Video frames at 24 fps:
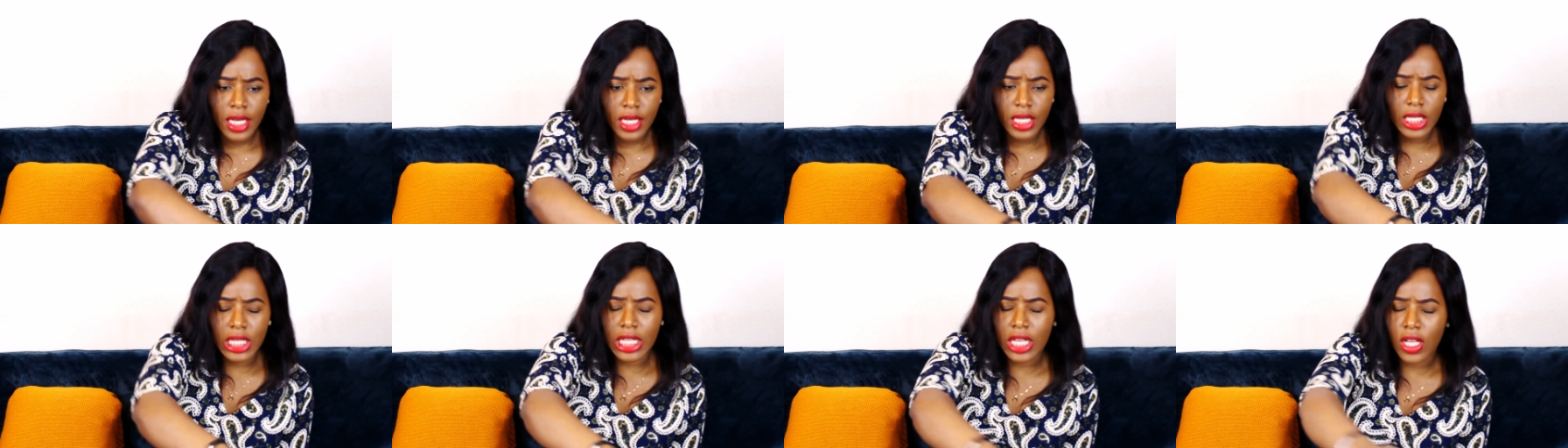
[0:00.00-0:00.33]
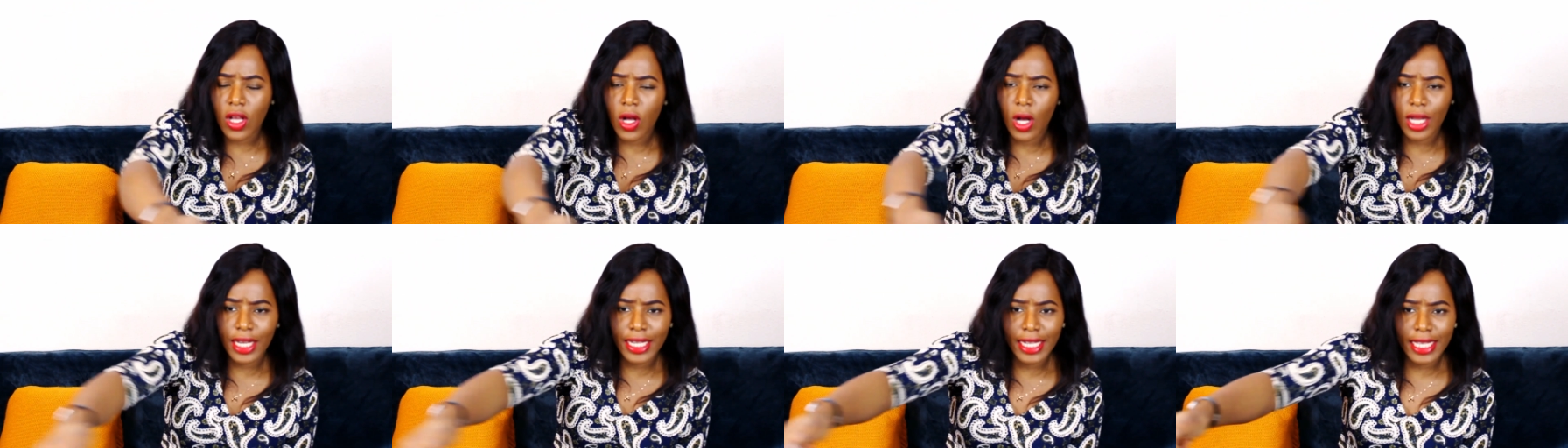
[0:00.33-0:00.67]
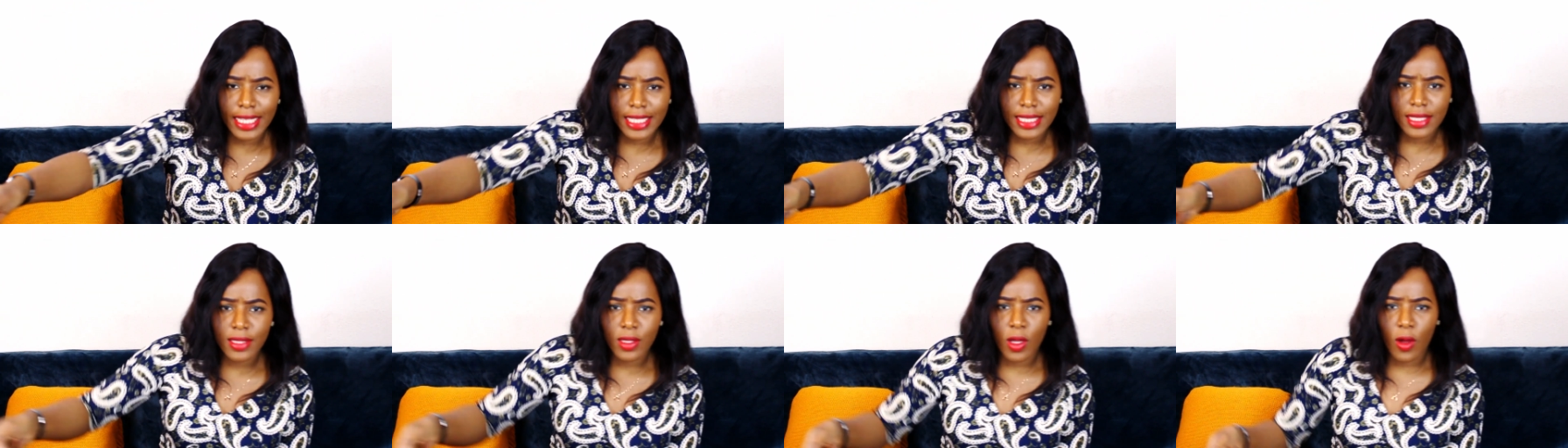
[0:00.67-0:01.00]
the
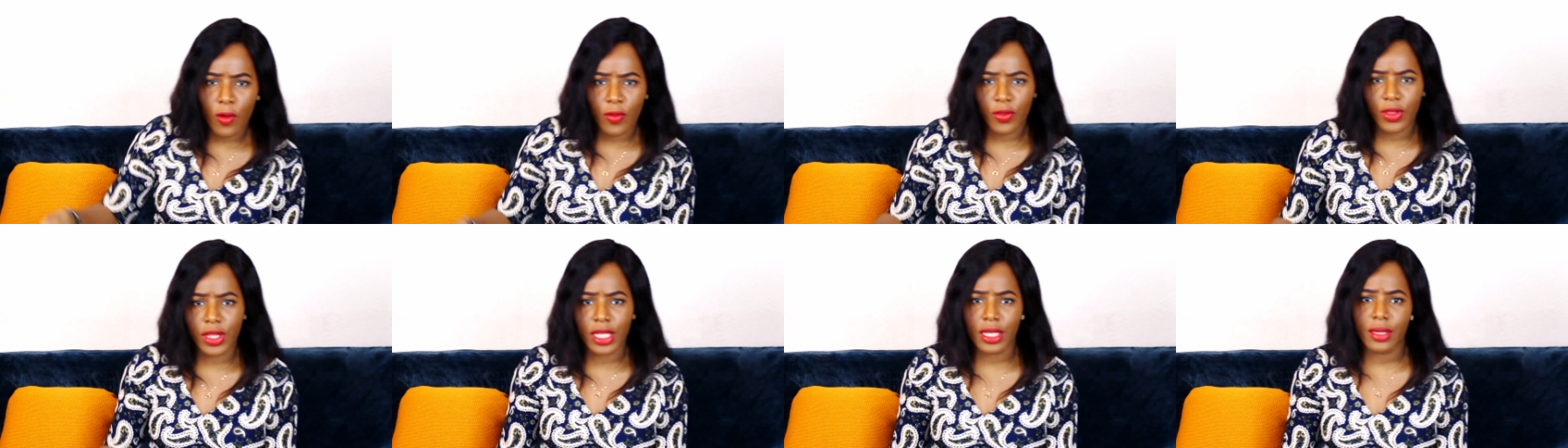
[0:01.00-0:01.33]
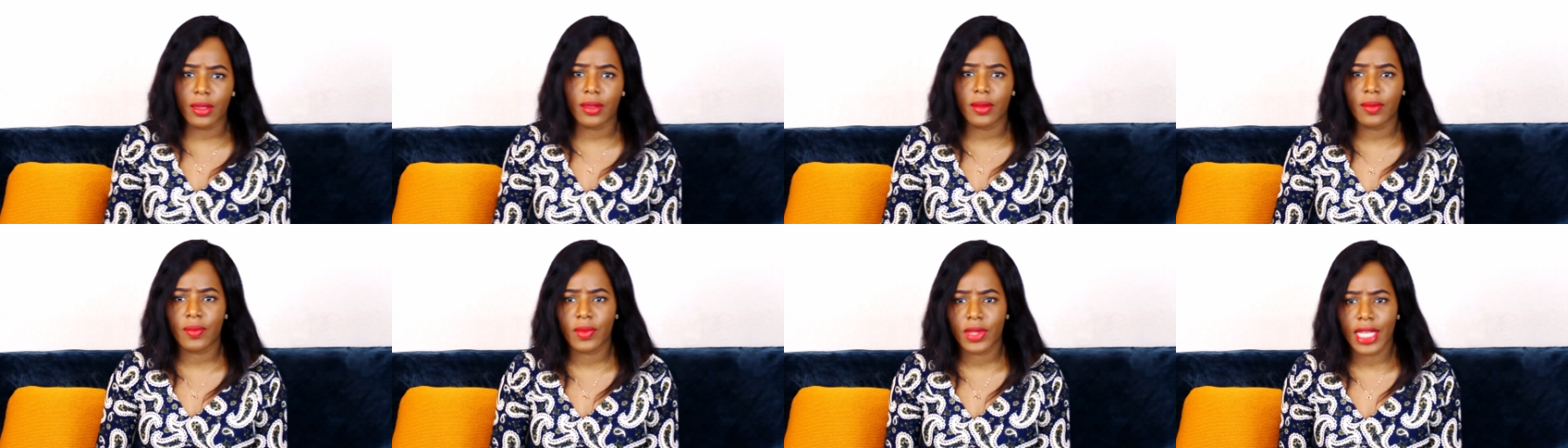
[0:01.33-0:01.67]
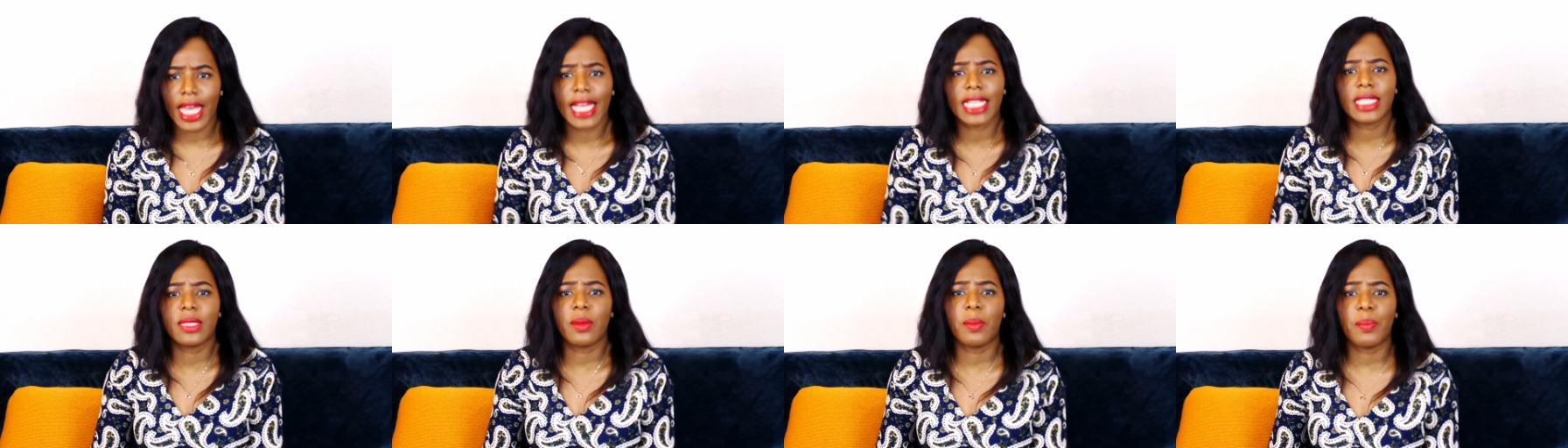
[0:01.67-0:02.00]
corners of the
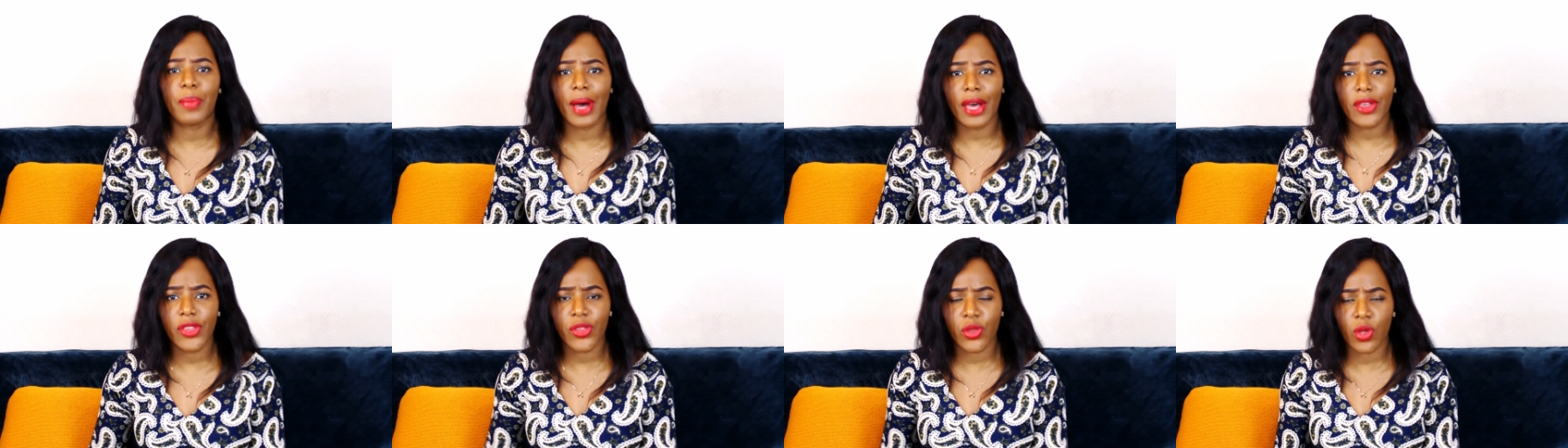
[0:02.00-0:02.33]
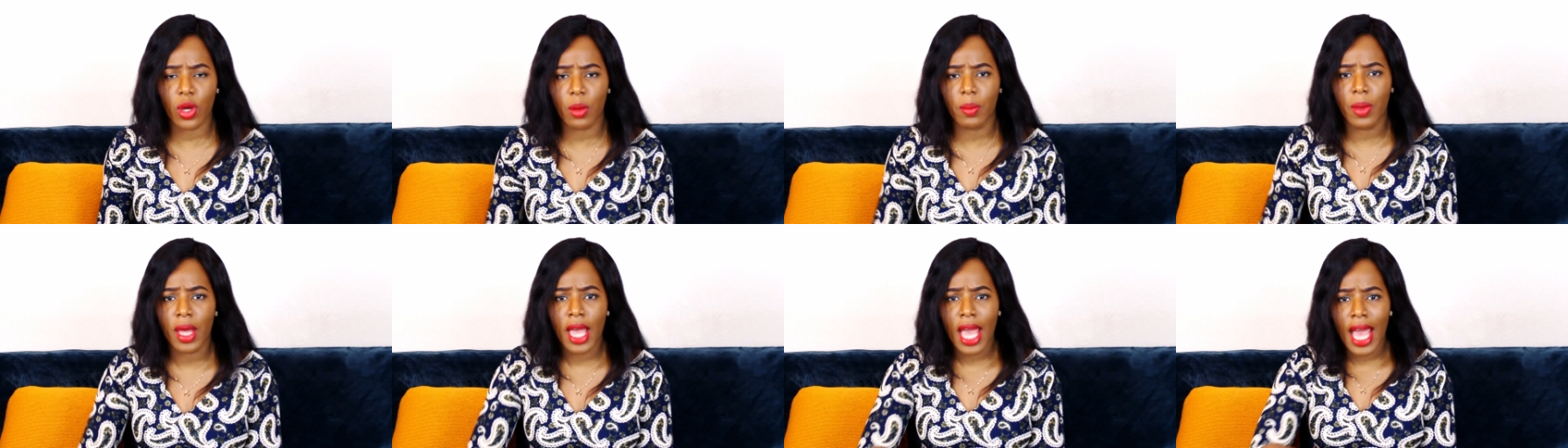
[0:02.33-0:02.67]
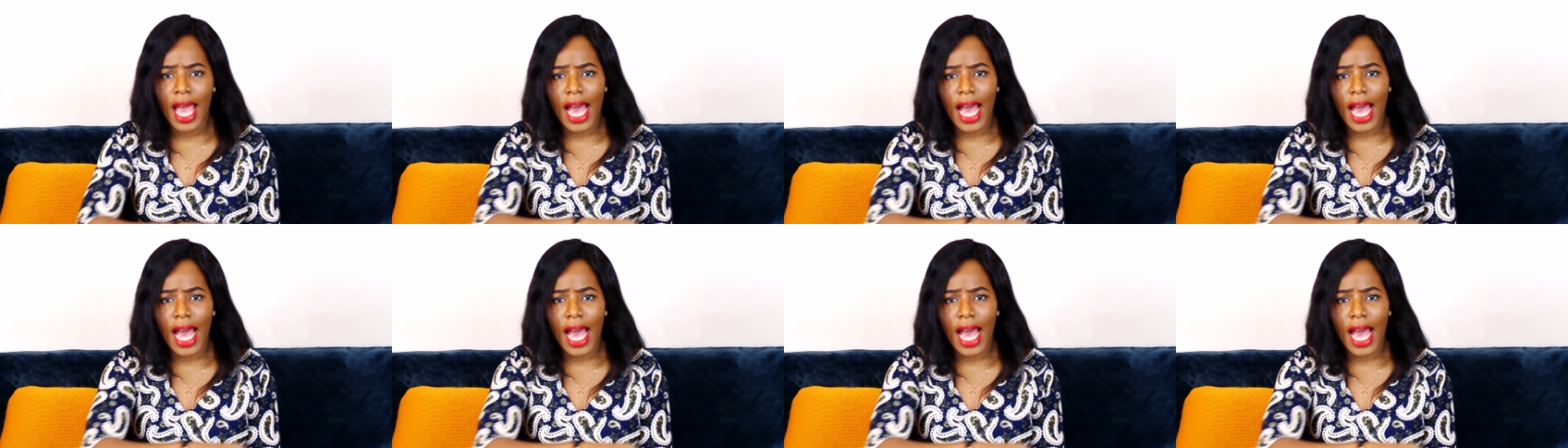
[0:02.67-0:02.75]
bathtub?